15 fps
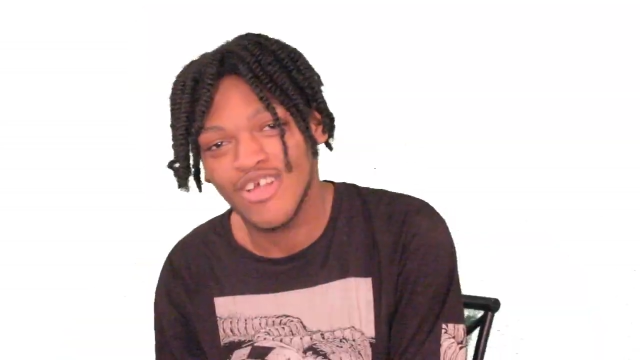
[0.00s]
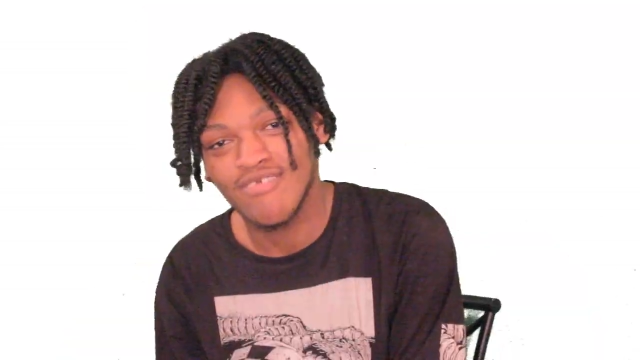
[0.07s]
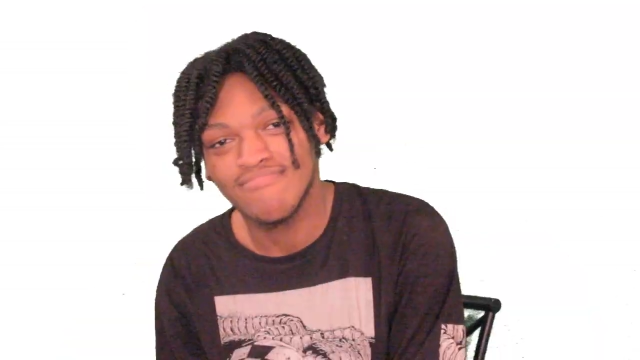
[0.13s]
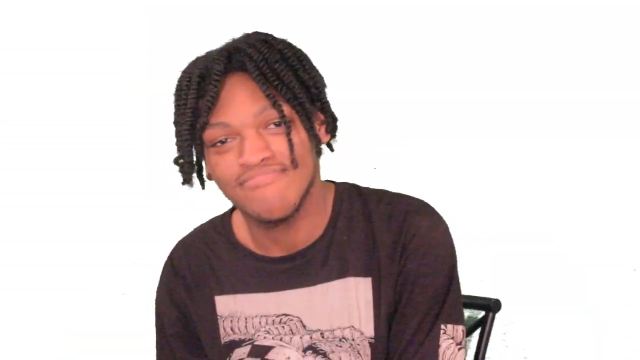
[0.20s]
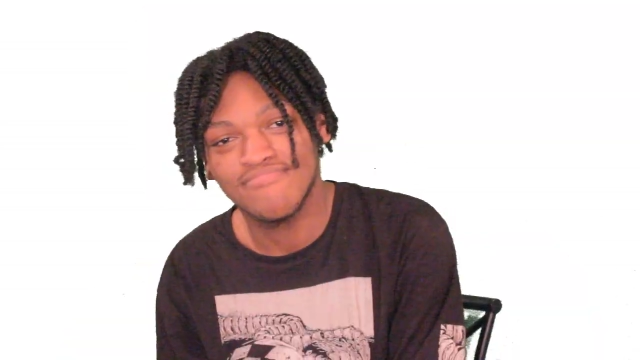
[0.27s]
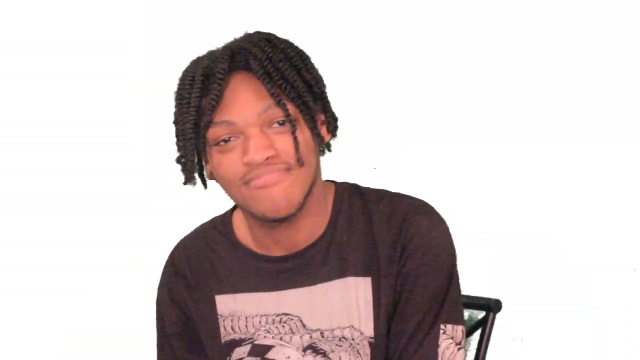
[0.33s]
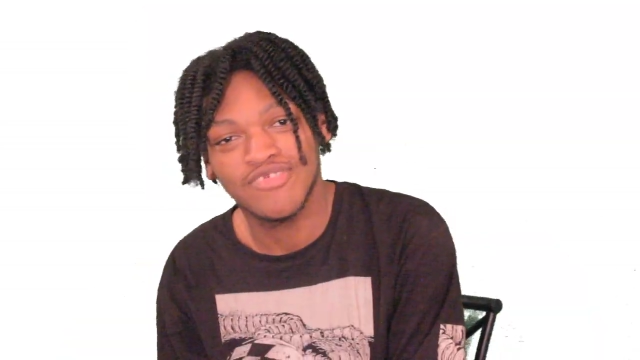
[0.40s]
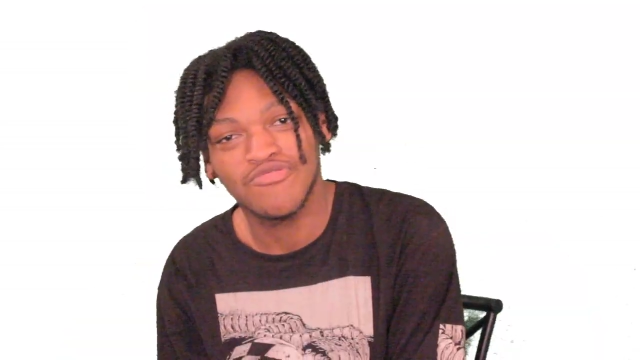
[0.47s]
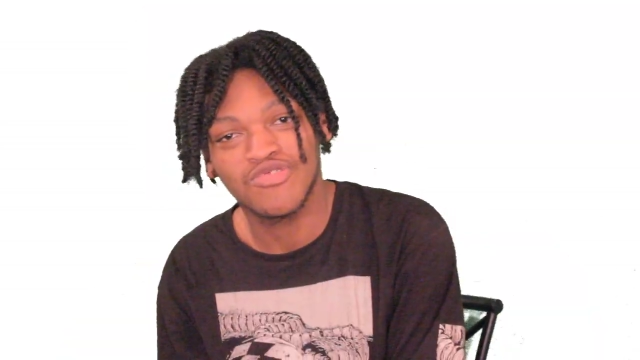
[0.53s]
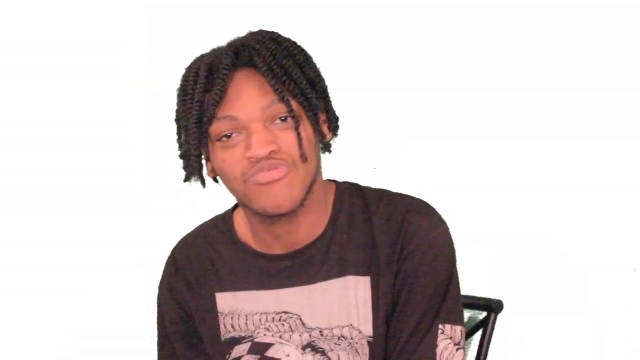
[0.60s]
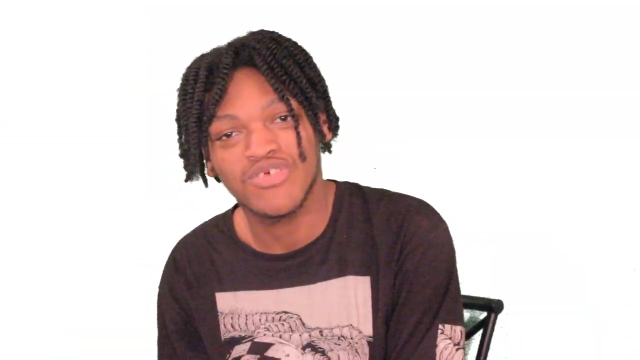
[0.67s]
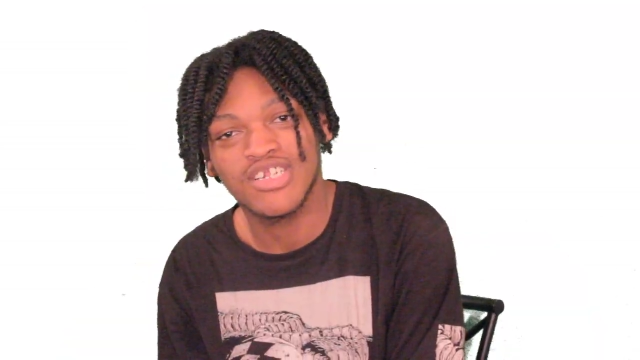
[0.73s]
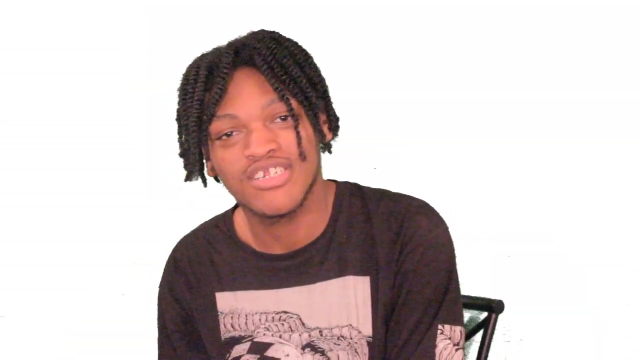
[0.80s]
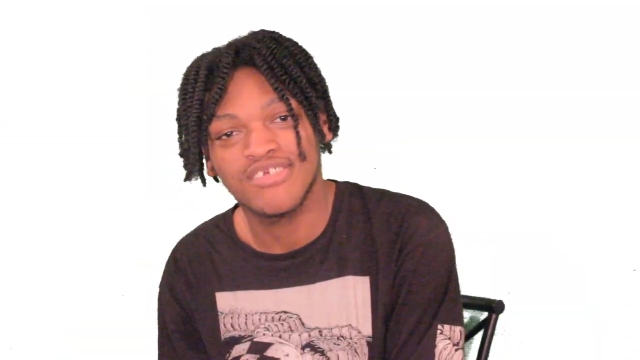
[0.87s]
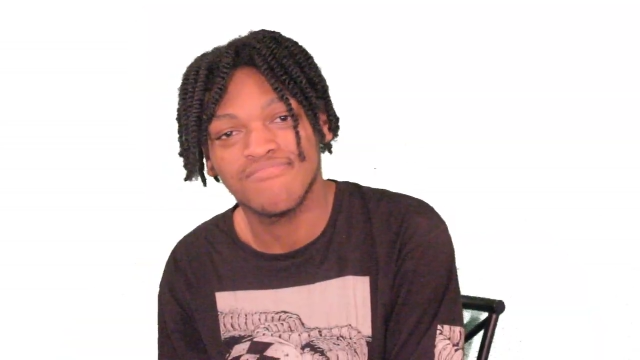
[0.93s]
know, it was
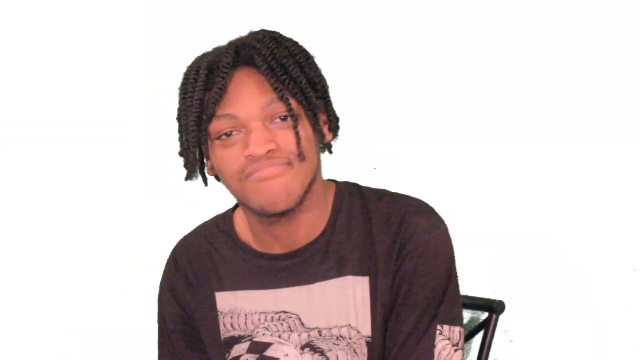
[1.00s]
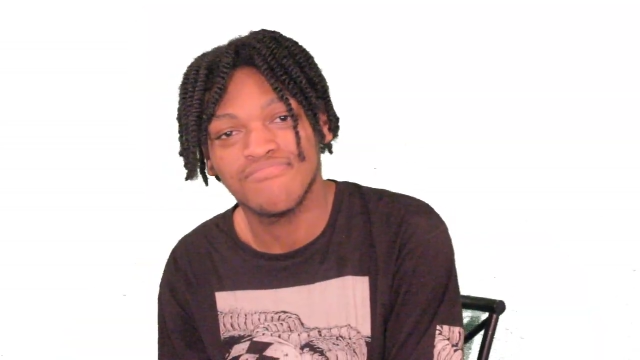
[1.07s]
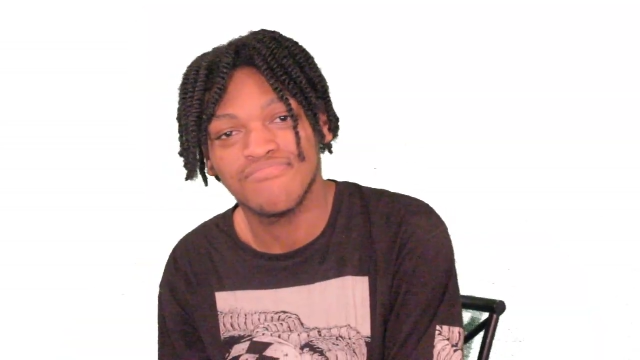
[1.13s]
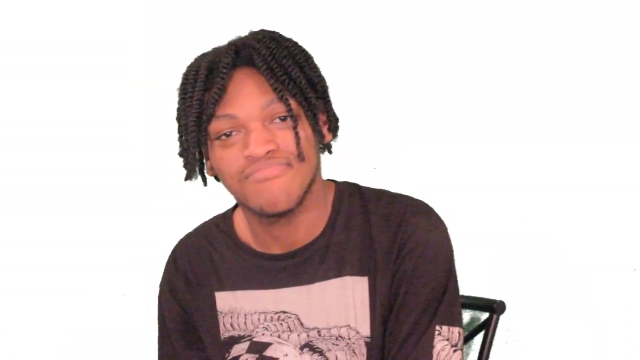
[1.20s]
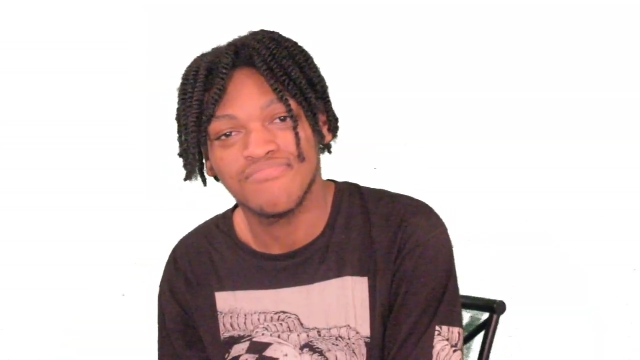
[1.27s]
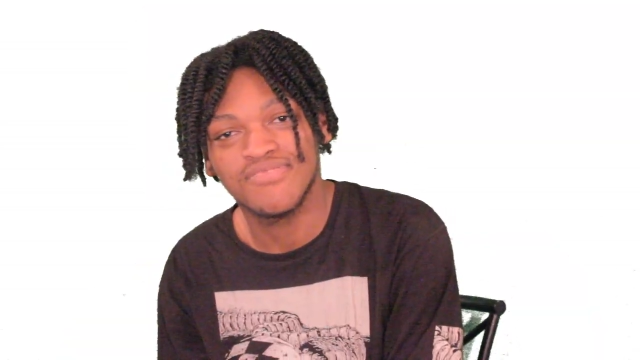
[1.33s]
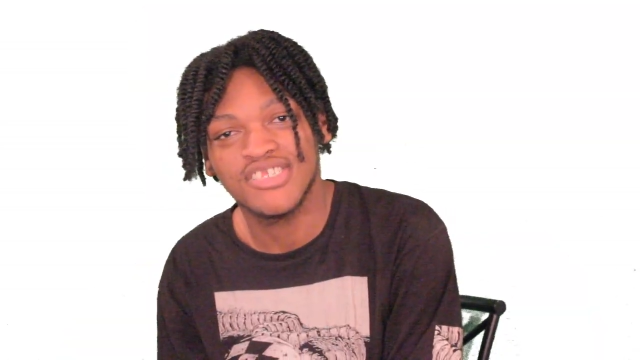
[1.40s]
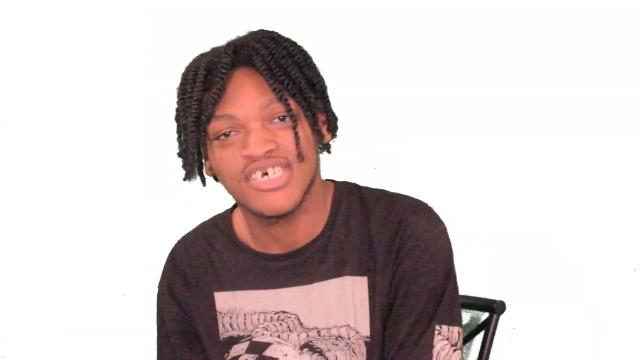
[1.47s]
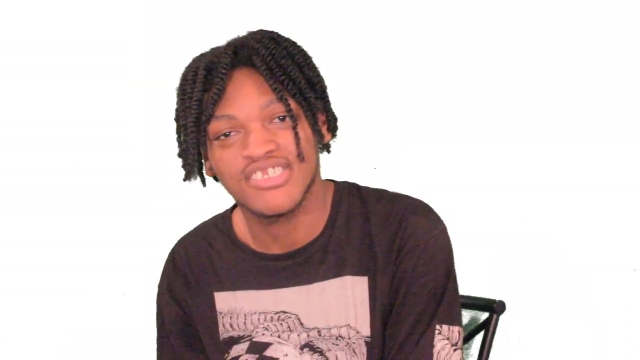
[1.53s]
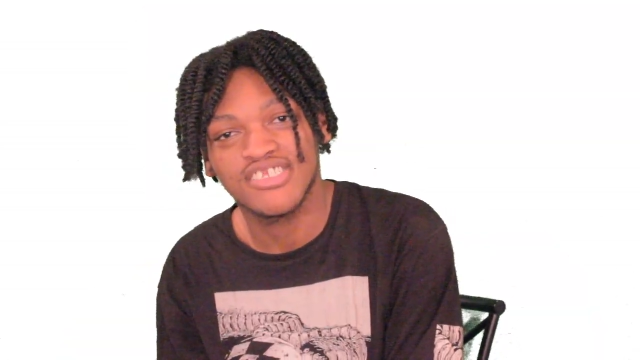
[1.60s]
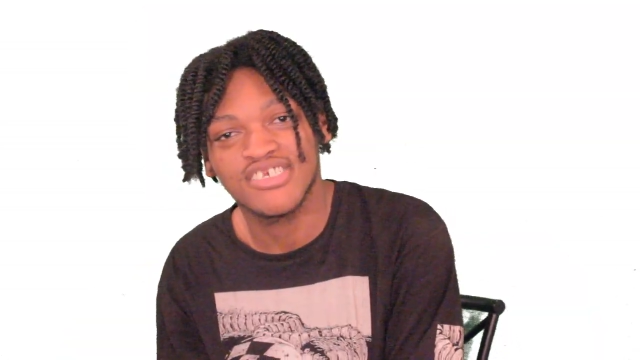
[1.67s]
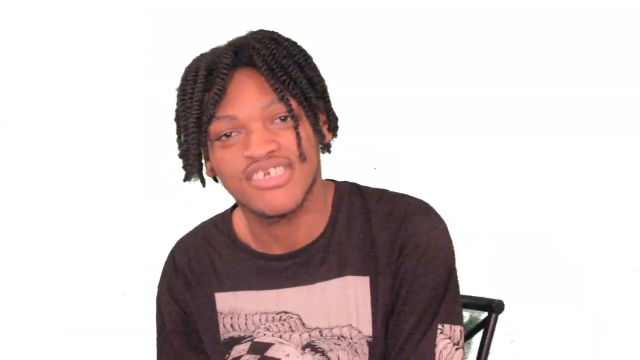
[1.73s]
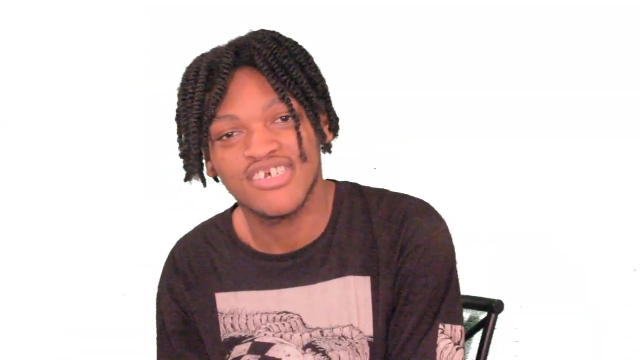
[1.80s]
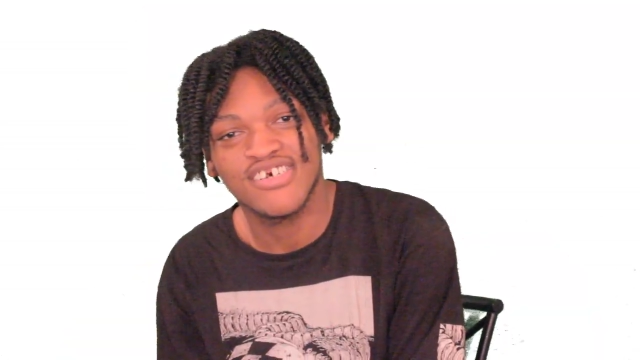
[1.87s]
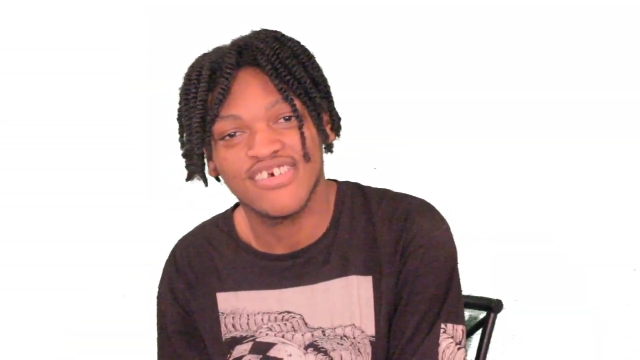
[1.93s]
one of them
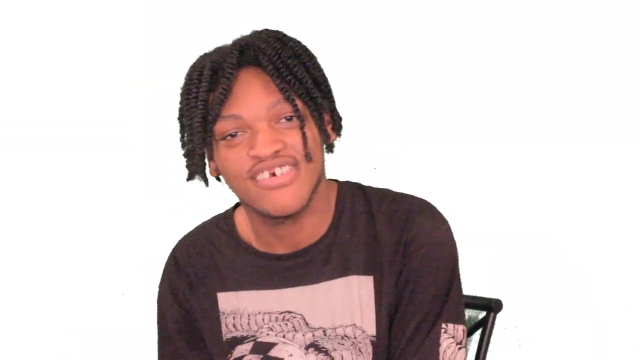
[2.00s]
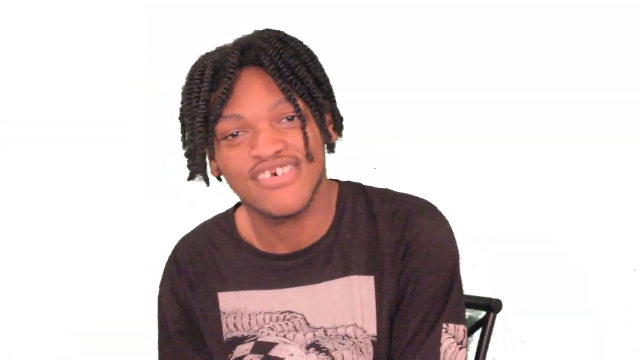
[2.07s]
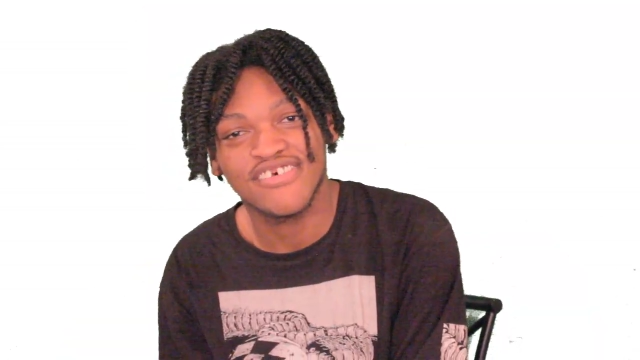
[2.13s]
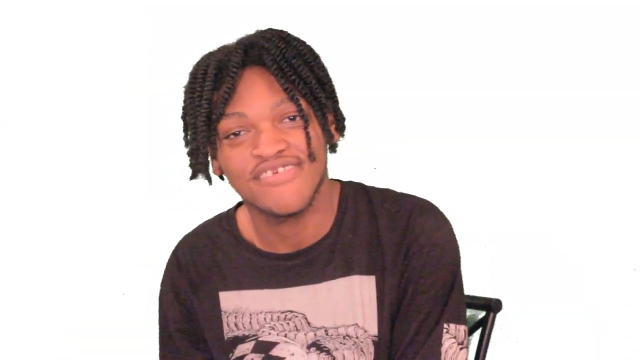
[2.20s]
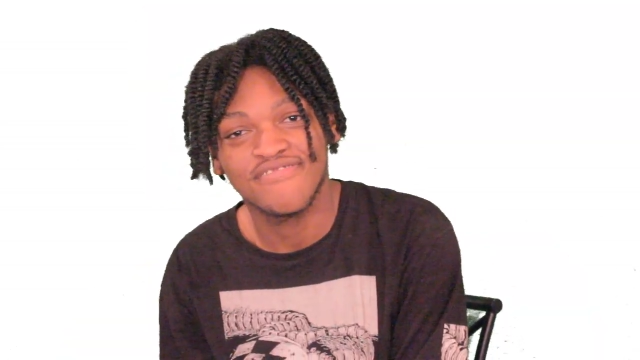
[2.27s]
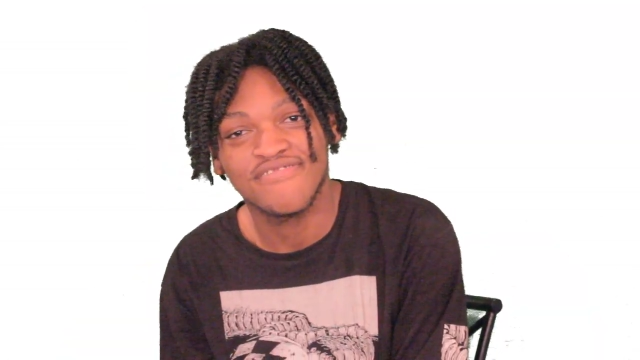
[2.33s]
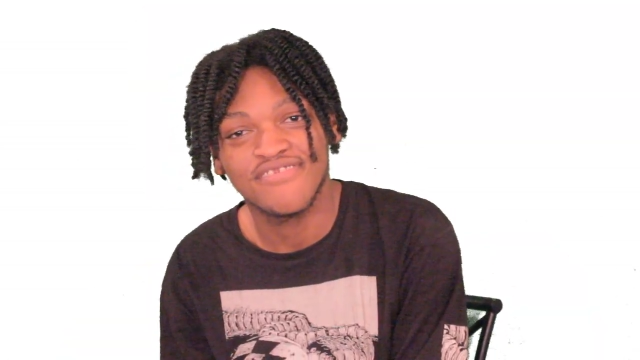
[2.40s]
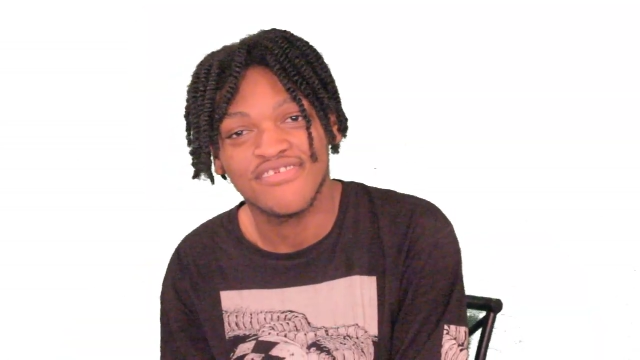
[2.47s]
dusty uh,